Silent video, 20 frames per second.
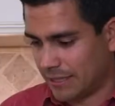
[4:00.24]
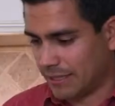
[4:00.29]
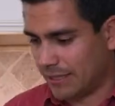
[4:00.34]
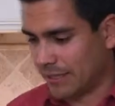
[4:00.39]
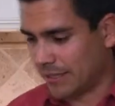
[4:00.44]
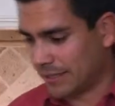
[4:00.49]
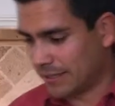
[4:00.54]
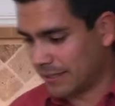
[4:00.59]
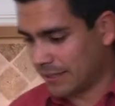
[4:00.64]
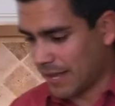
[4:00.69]
to
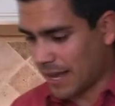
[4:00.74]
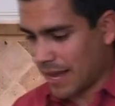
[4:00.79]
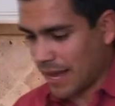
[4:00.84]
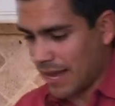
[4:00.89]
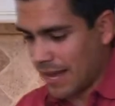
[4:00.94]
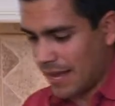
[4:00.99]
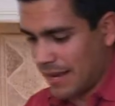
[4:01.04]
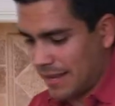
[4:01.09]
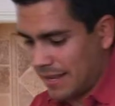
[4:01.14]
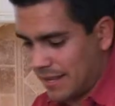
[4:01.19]
the
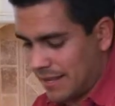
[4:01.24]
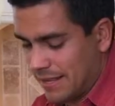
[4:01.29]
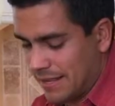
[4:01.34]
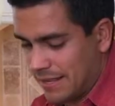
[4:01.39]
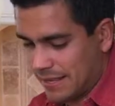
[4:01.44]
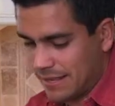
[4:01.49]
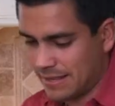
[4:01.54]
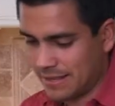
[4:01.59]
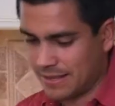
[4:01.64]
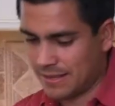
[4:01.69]
side,
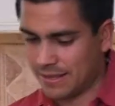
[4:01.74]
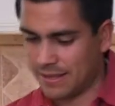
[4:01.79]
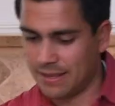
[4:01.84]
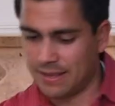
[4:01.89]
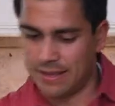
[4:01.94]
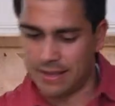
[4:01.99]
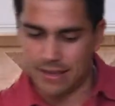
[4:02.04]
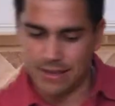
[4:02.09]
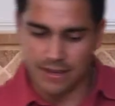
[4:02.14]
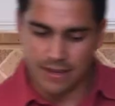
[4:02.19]

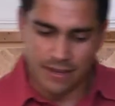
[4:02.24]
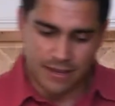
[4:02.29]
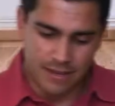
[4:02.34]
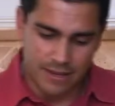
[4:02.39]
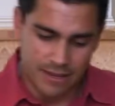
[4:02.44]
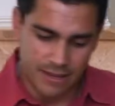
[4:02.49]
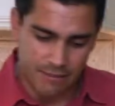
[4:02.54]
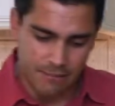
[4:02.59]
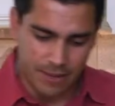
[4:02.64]
get